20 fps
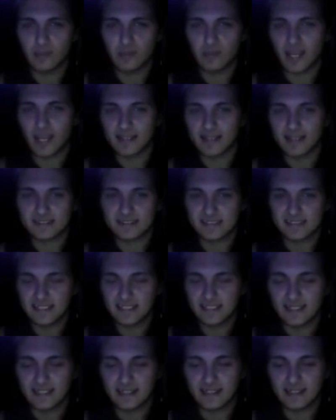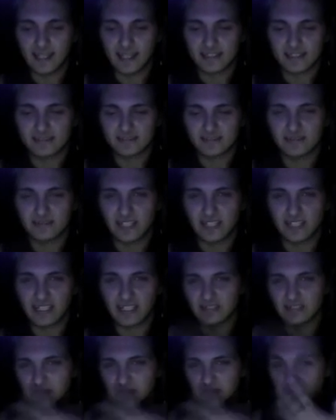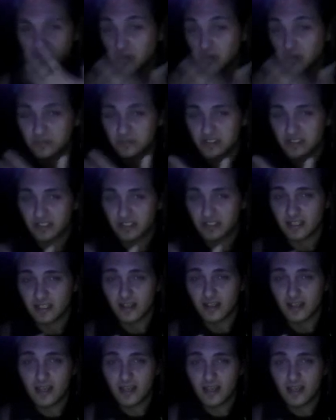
You kind of see it. It gets, like, gross looking.